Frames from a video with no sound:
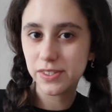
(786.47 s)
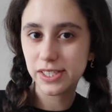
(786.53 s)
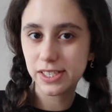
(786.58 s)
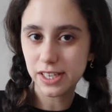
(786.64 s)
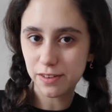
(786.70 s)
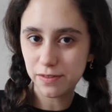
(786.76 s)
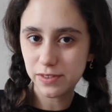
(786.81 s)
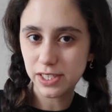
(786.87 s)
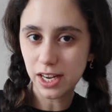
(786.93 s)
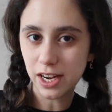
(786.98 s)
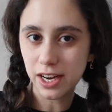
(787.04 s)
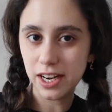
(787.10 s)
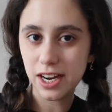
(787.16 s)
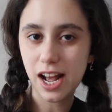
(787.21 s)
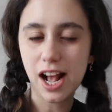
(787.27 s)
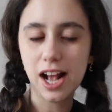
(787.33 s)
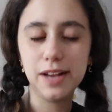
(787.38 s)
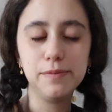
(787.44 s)
stuff
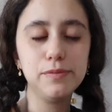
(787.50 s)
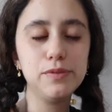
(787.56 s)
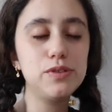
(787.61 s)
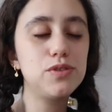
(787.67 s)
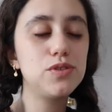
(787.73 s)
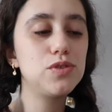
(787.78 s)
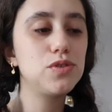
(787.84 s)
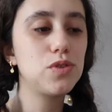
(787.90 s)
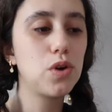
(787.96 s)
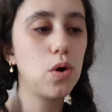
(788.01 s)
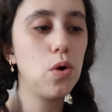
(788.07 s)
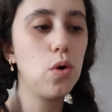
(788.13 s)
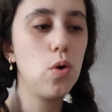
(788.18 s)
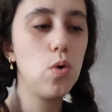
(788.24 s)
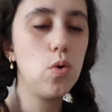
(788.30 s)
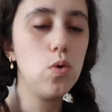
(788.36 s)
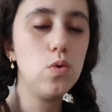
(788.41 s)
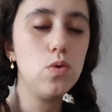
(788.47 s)
done. I'm
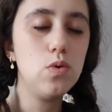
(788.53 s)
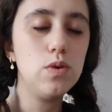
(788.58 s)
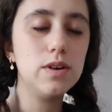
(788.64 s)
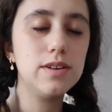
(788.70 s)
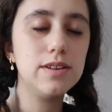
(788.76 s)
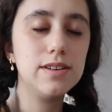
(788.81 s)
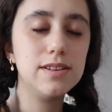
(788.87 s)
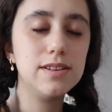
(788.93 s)
so